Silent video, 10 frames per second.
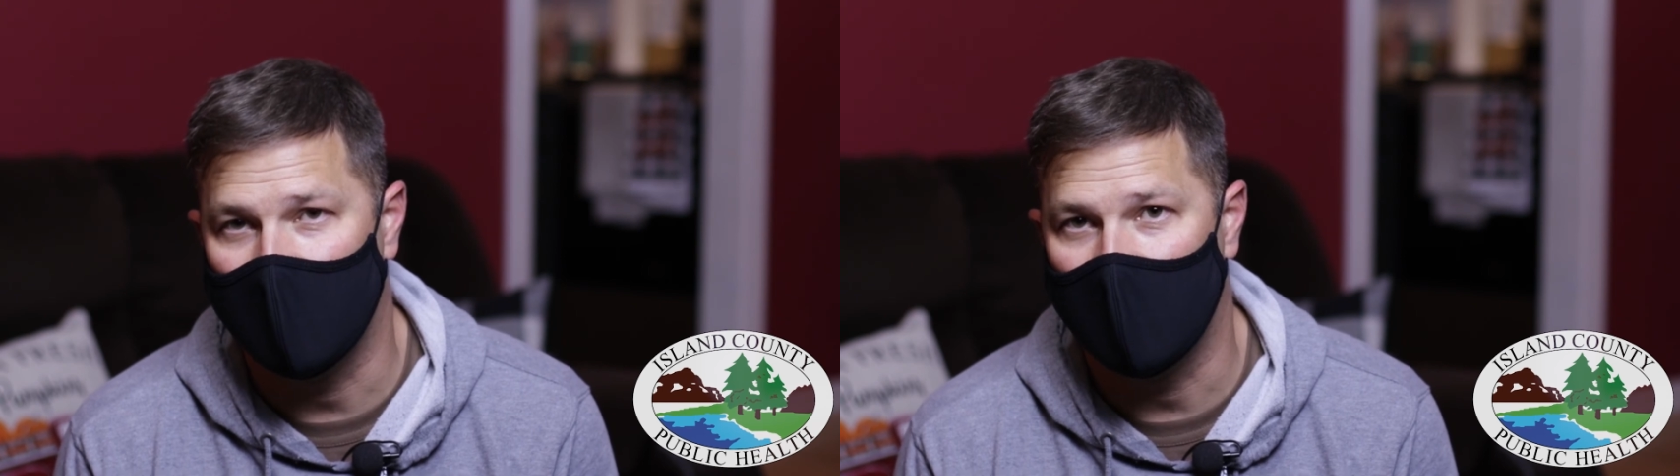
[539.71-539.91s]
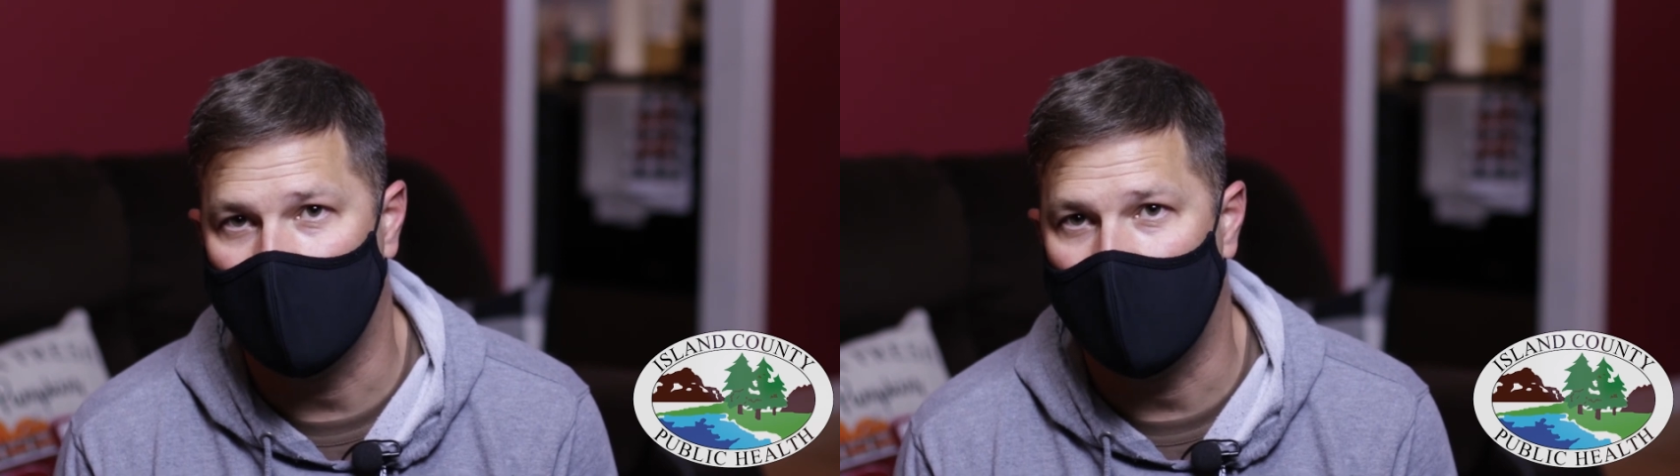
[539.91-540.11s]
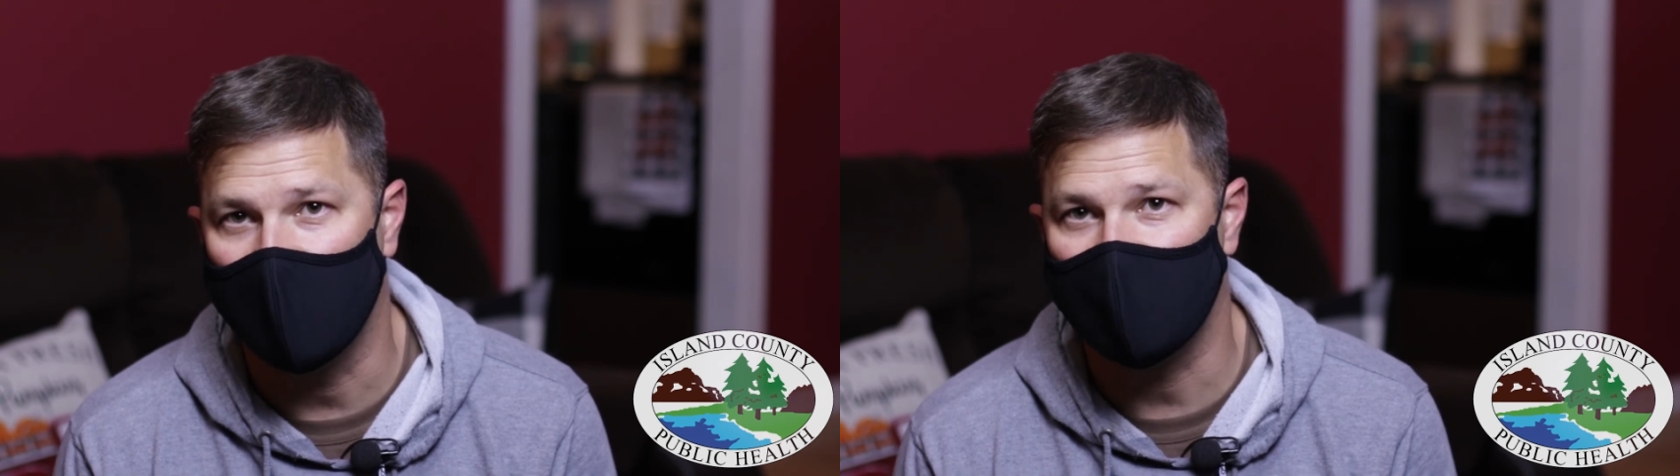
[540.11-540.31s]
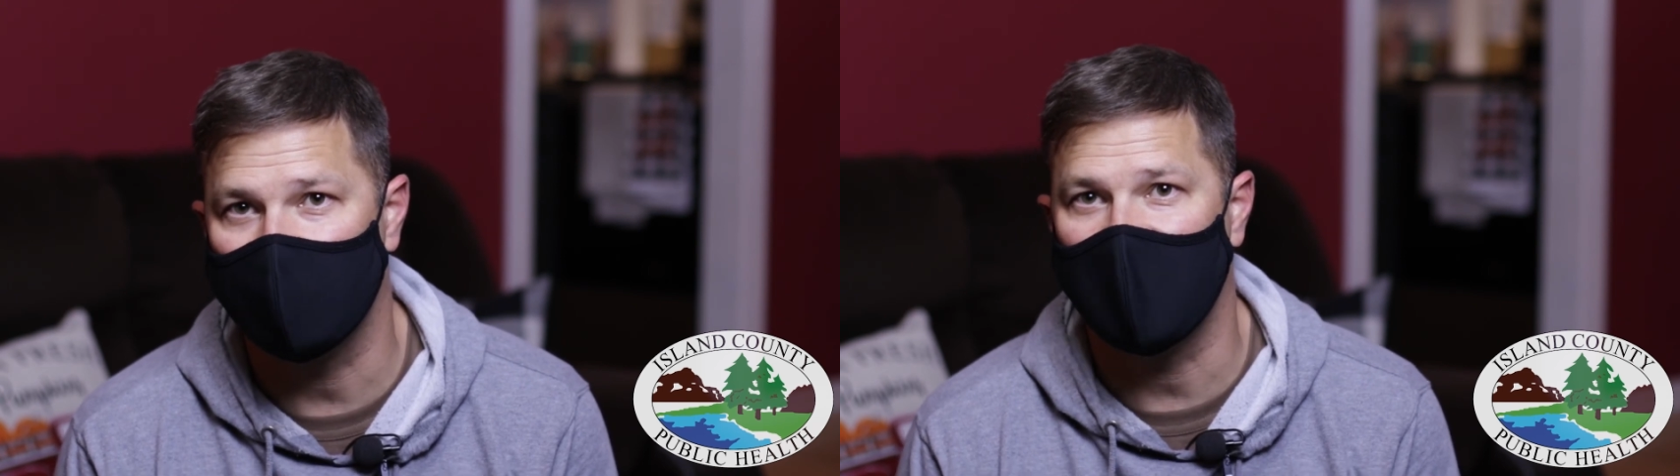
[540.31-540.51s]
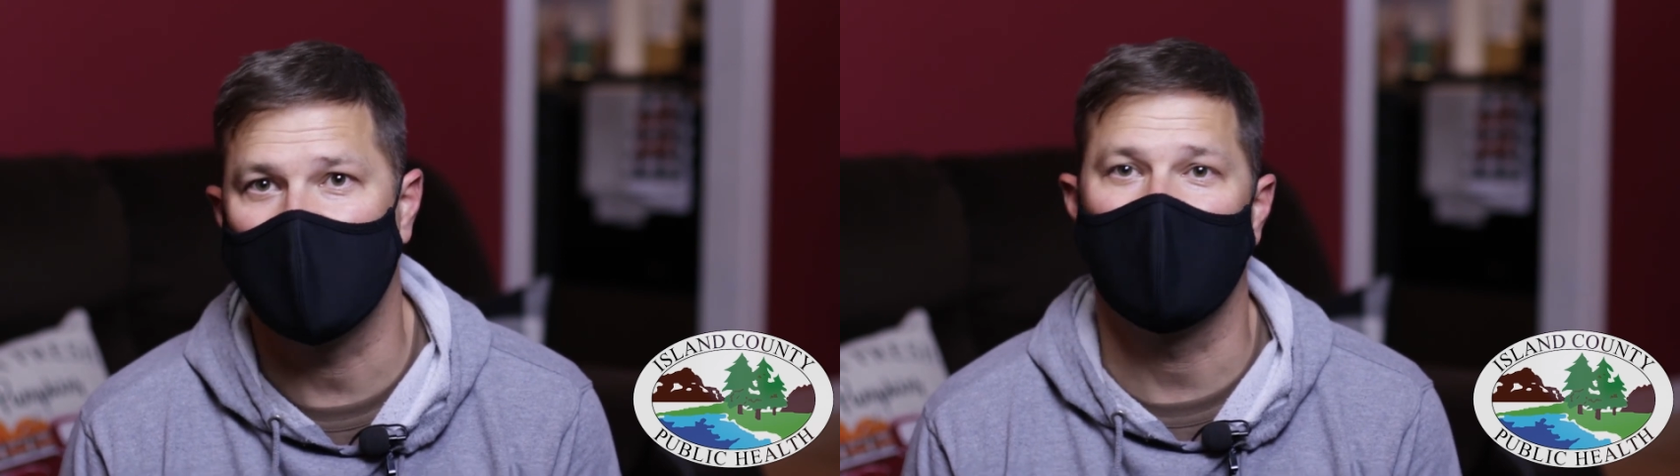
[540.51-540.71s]
One to
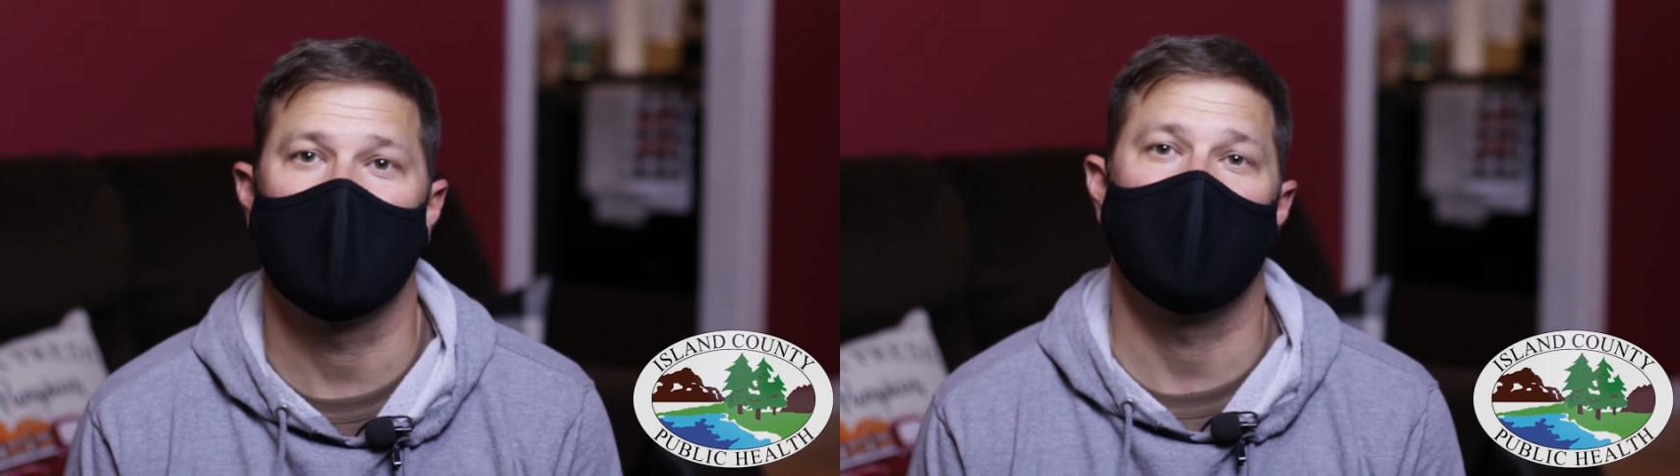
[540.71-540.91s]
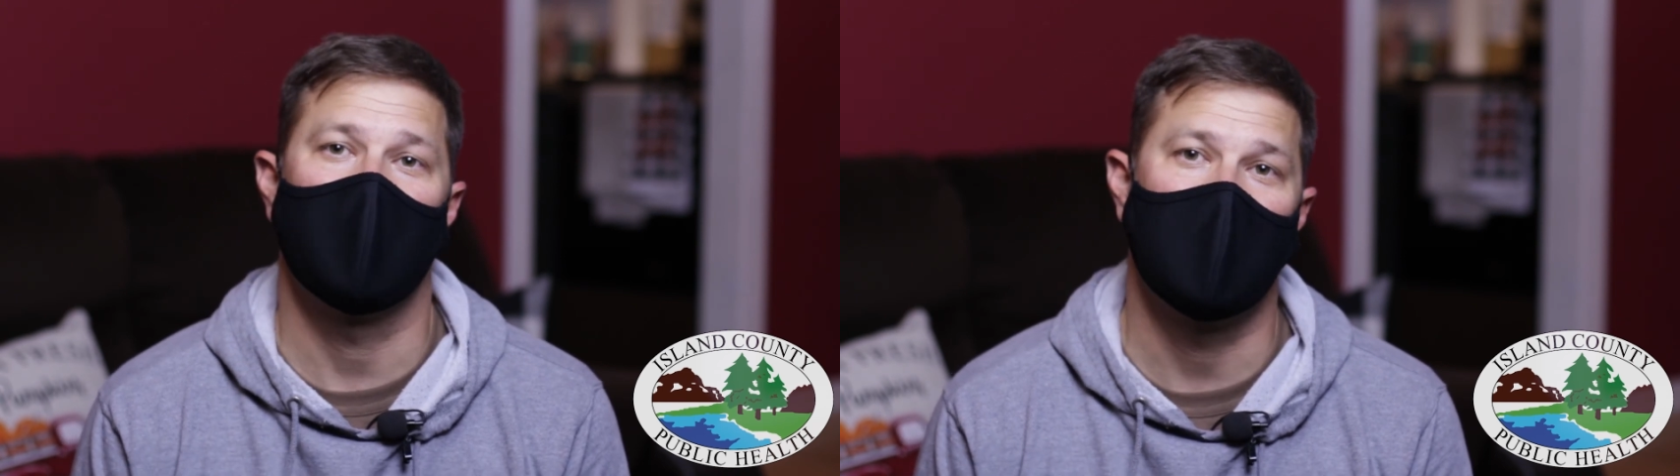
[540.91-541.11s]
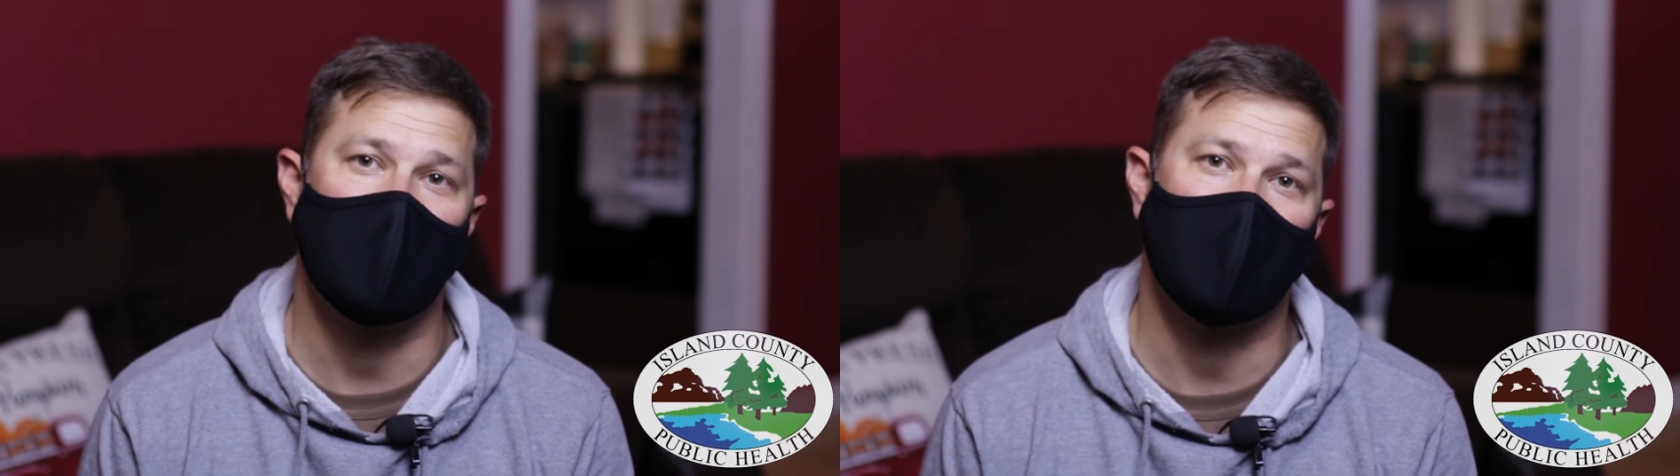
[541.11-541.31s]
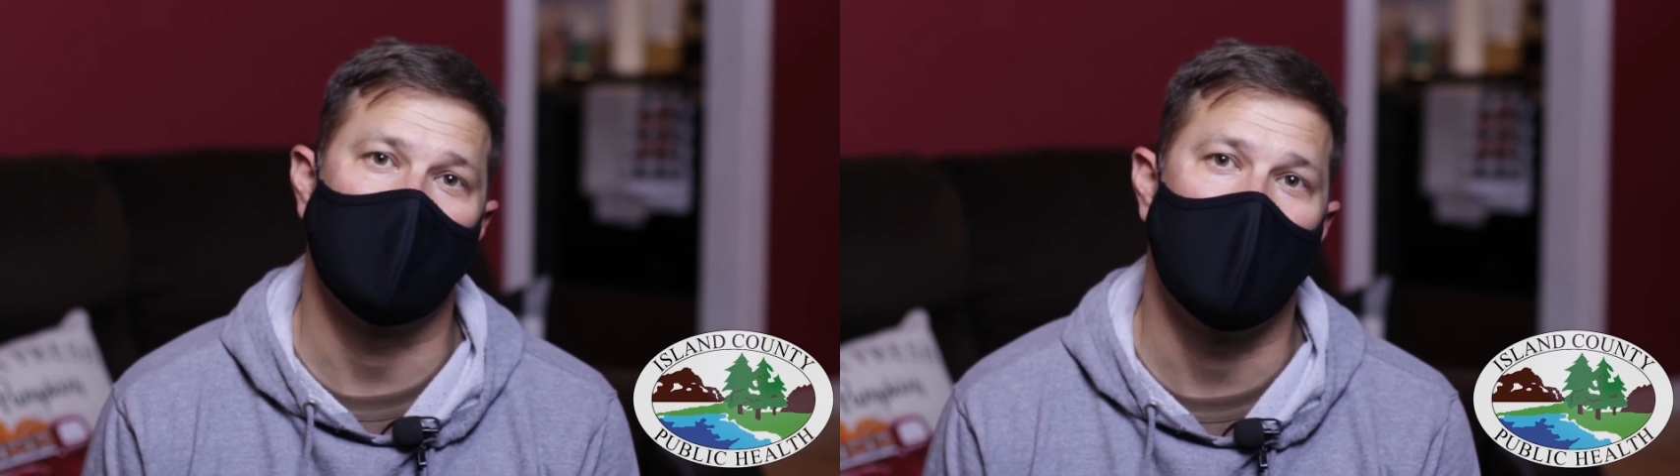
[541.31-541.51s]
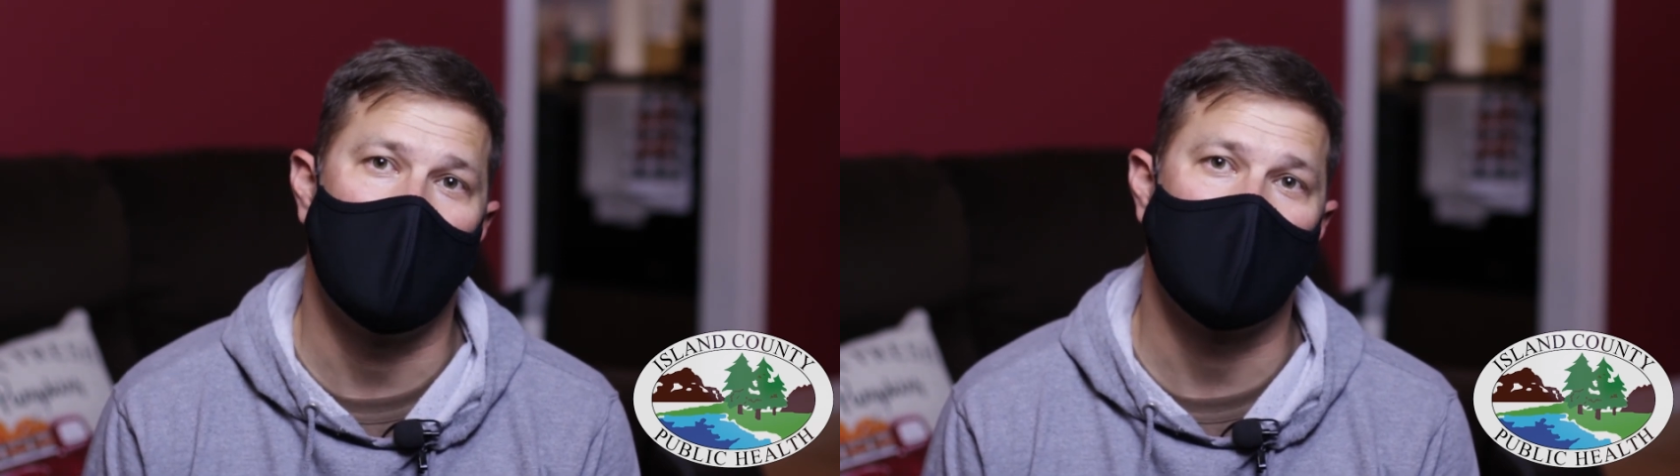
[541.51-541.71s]
be her normal nurse and
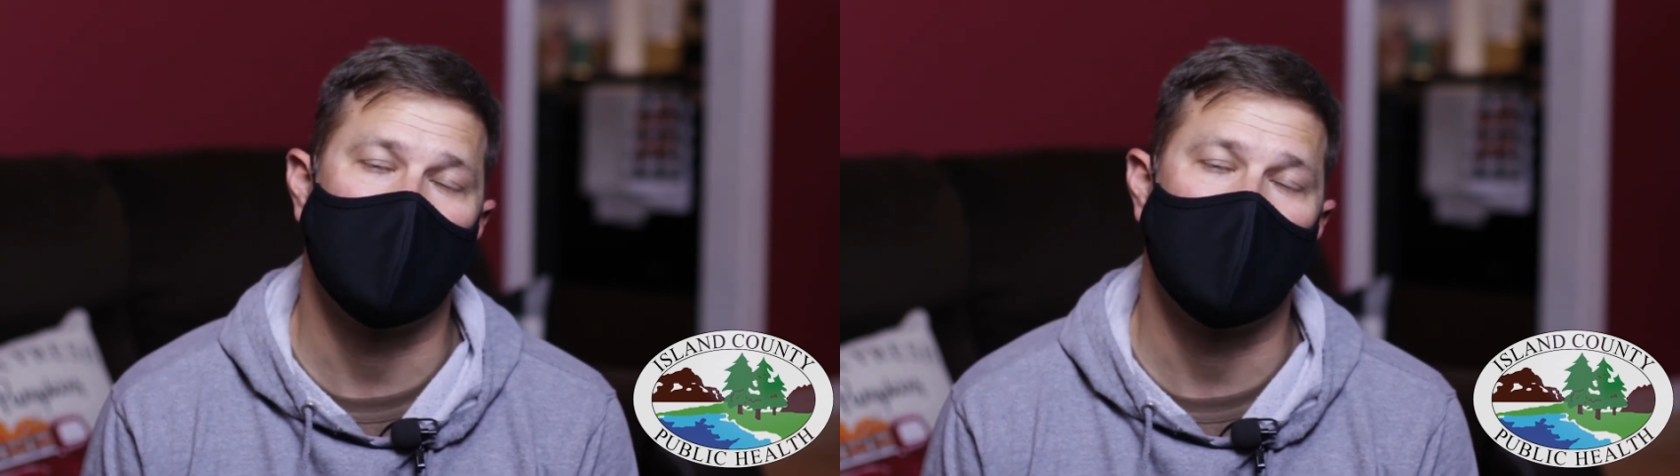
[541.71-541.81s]
one